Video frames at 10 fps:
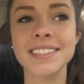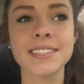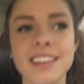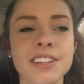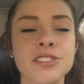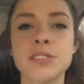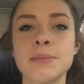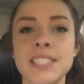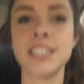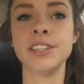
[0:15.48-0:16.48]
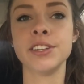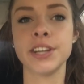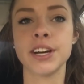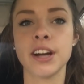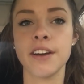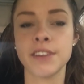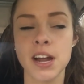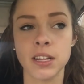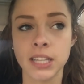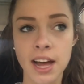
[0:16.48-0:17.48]
It's, it's just my senior year, I've
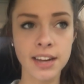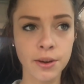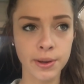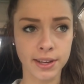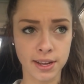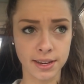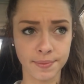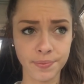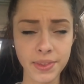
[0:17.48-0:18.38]
got a lot going on.